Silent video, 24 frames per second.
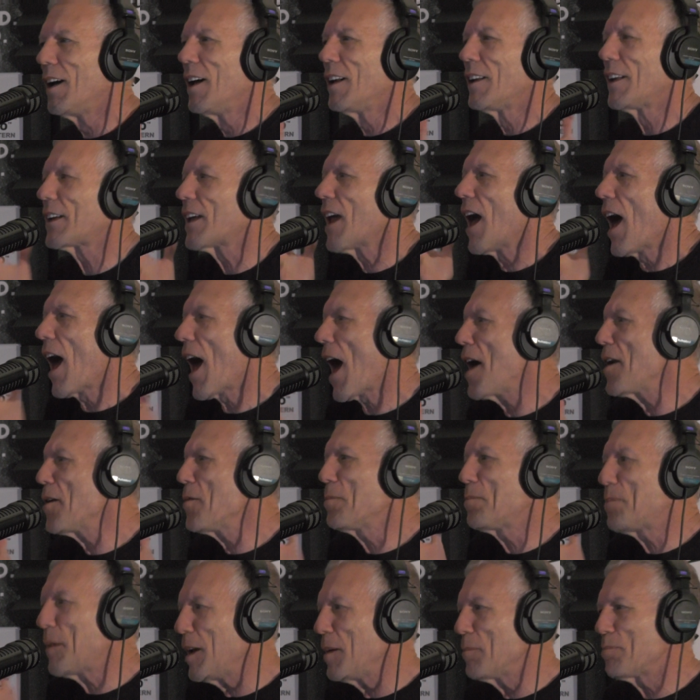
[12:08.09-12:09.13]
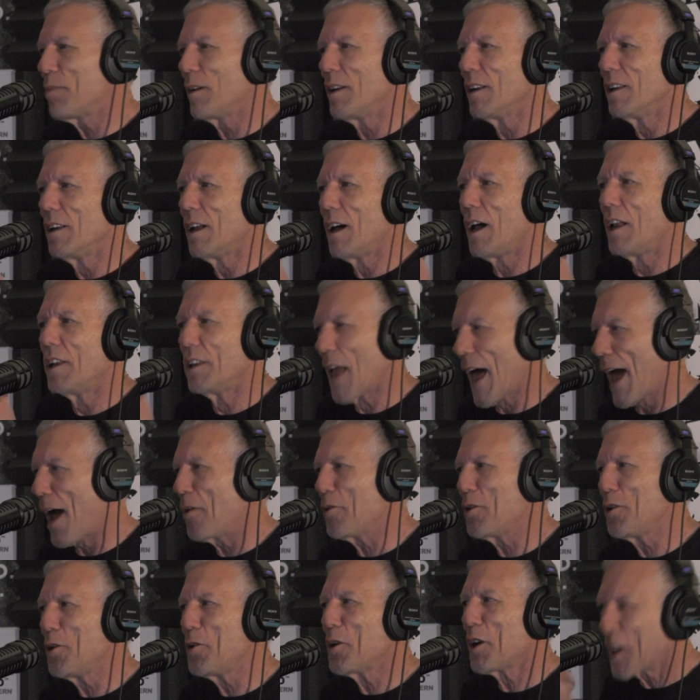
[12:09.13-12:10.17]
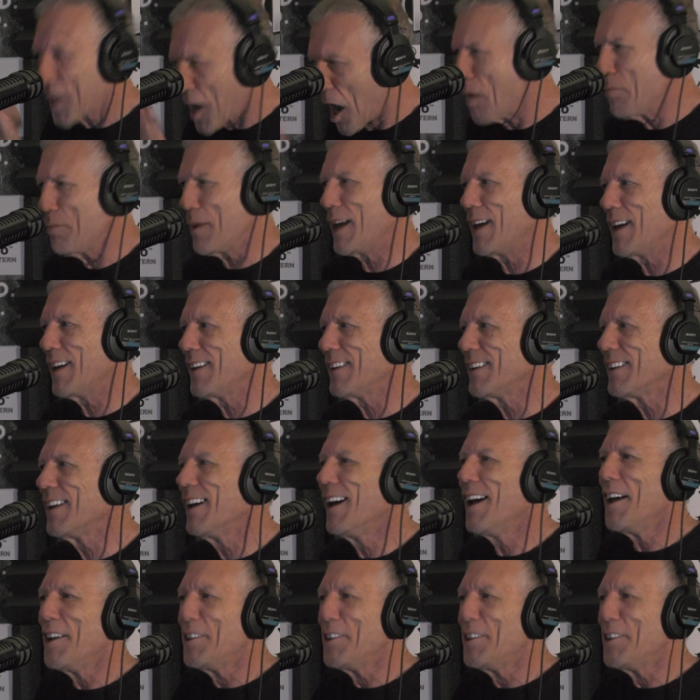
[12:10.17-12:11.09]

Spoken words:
Like, how do people allow you to come in,